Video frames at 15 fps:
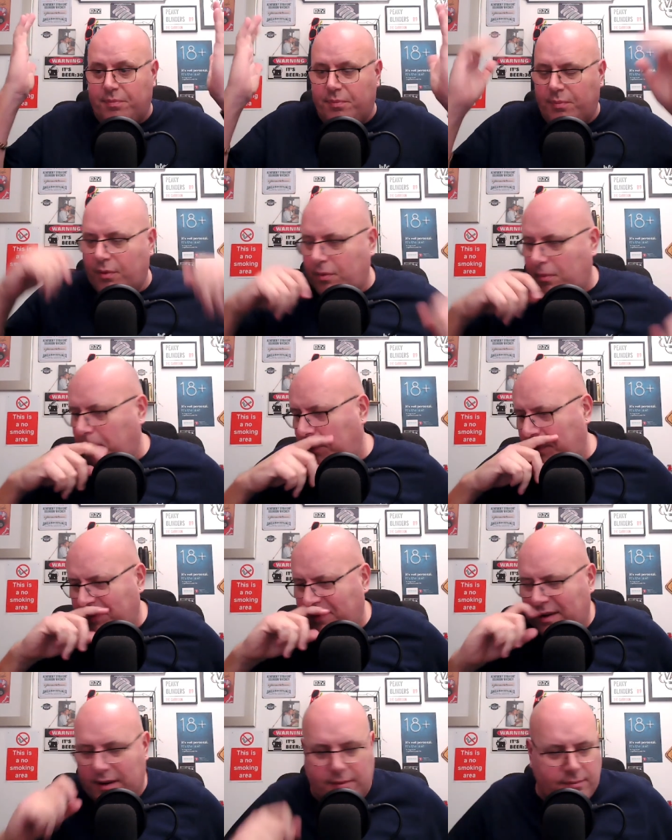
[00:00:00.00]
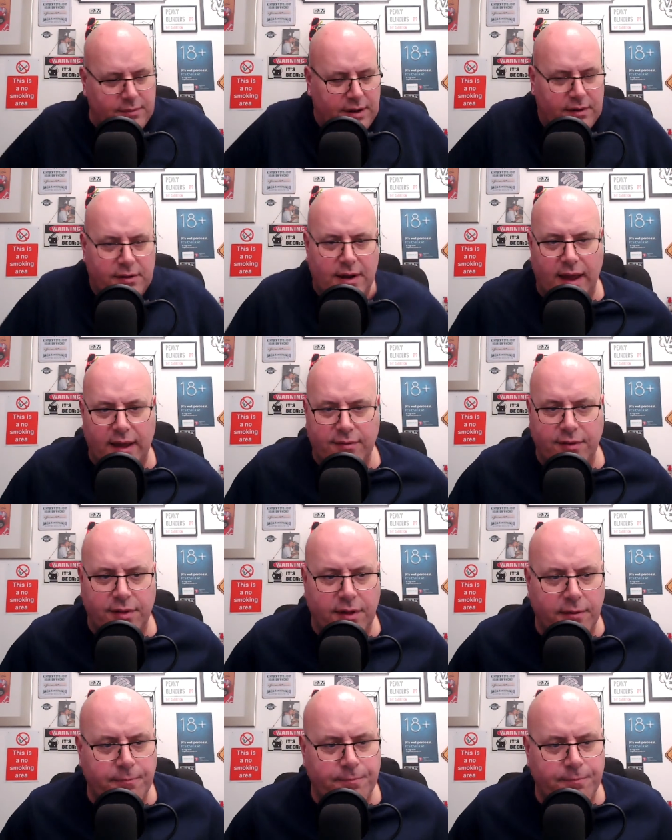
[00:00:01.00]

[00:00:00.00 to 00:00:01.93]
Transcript: but you know, it's life, isn't it?